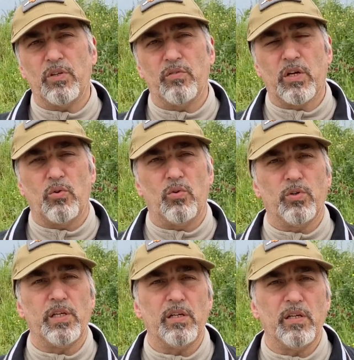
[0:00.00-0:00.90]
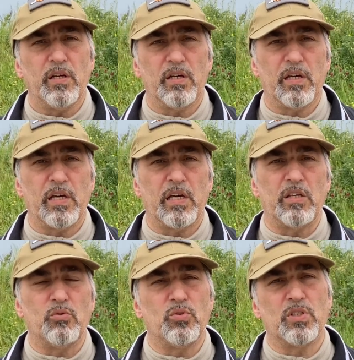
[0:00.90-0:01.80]
recording
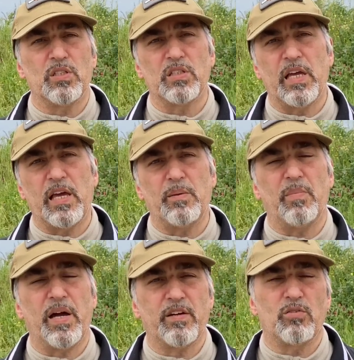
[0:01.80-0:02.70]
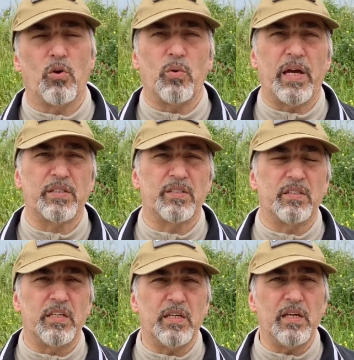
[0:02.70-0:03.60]
uses a micro
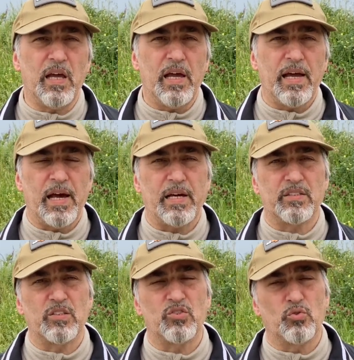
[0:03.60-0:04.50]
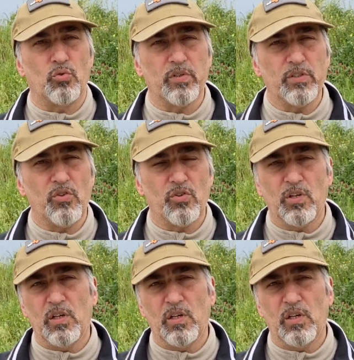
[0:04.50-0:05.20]
SD as a storage.